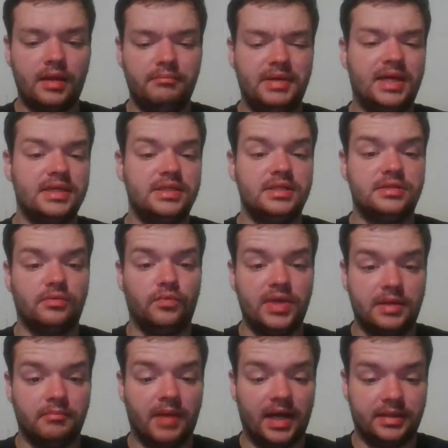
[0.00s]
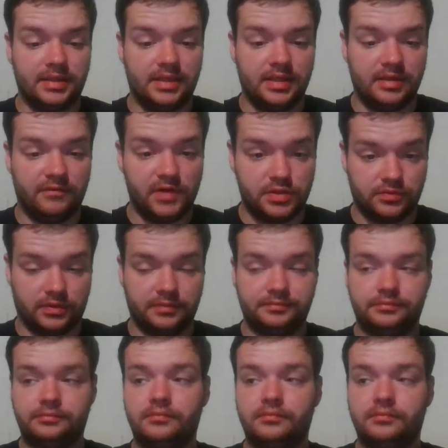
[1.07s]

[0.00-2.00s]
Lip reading: because he's a weak-minded individual.